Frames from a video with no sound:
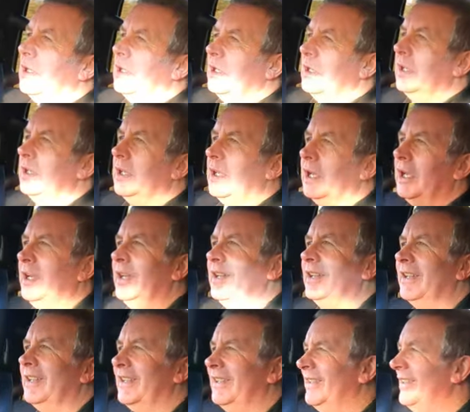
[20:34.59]
And
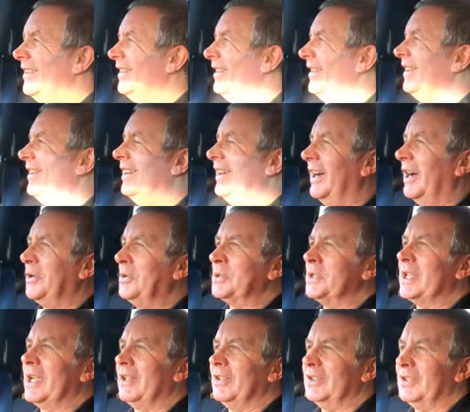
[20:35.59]
I
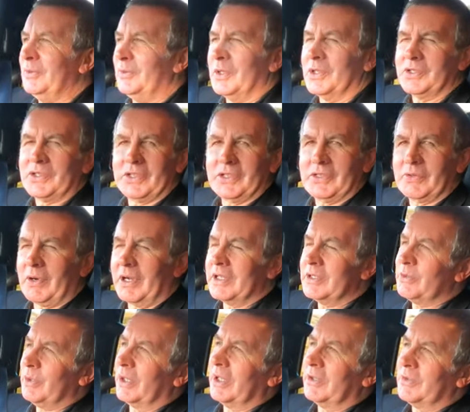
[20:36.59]
was held up once or
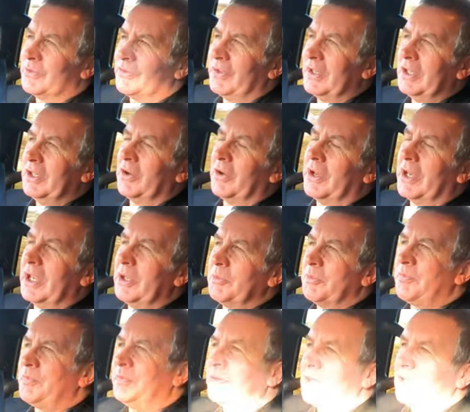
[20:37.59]
twice while I was videoing it.
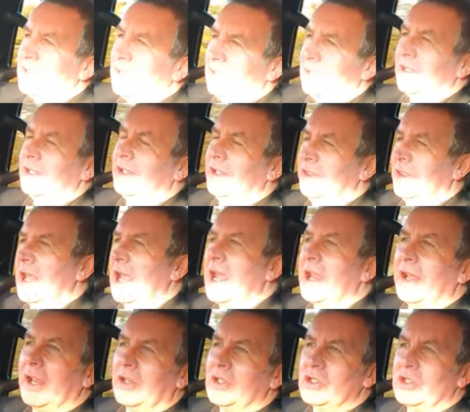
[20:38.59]
And
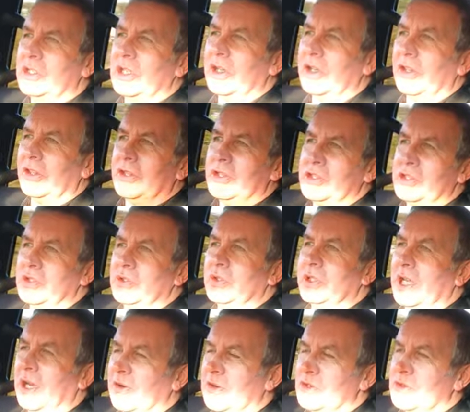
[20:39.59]
then I just got on the dual
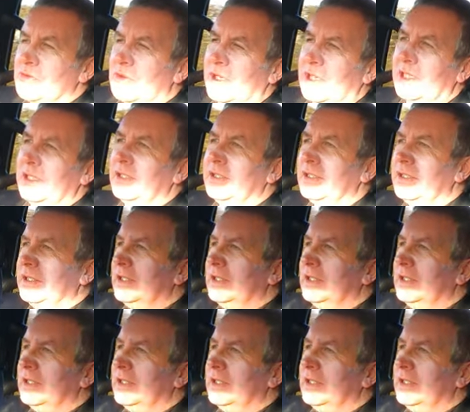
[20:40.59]
carriageway,